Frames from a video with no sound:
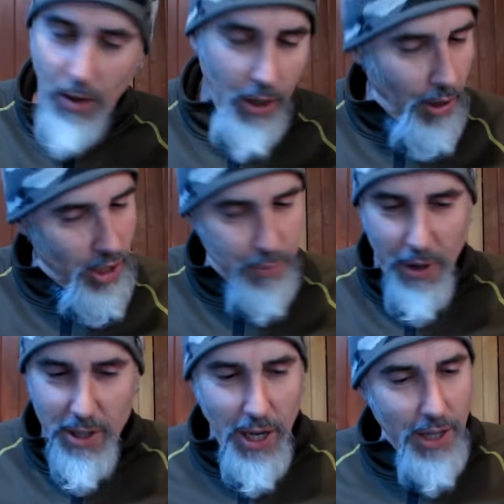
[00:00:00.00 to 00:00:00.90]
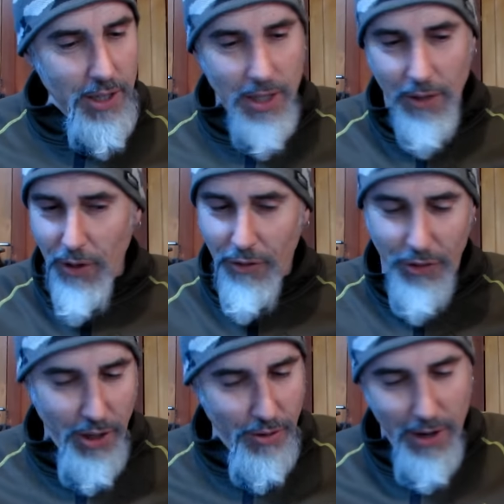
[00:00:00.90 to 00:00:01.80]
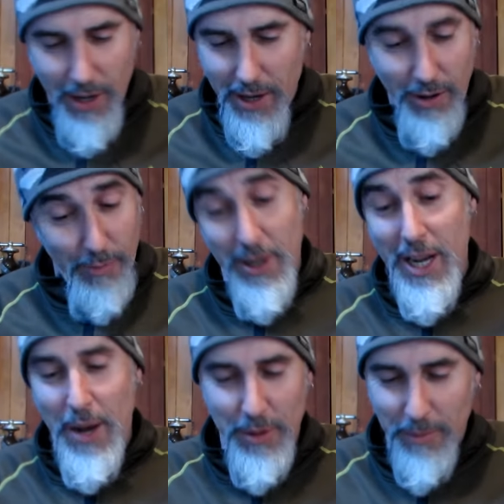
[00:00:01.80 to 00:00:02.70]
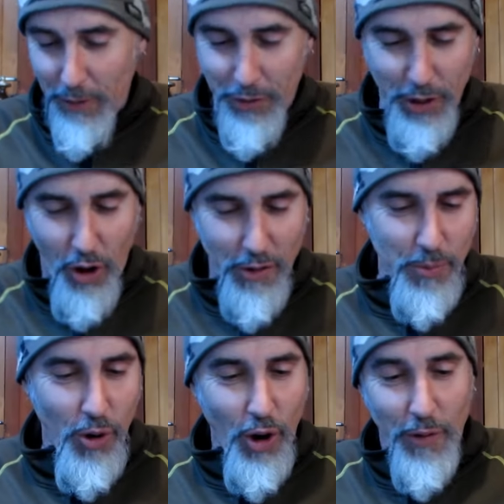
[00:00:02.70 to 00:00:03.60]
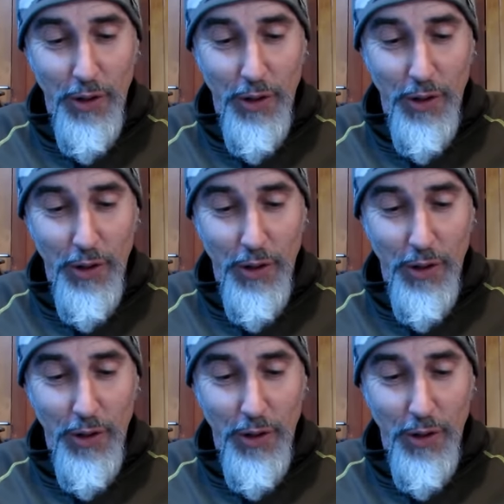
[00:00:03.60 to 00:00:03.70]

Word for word: I know experienced hunters that have left their, I've been out with them, left their knives behind.